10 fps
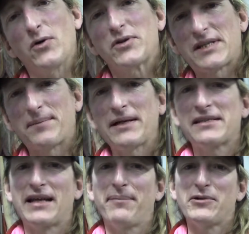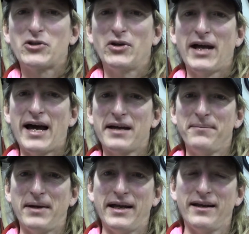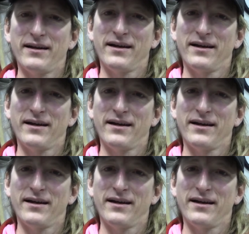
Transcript: step by step and show you how to make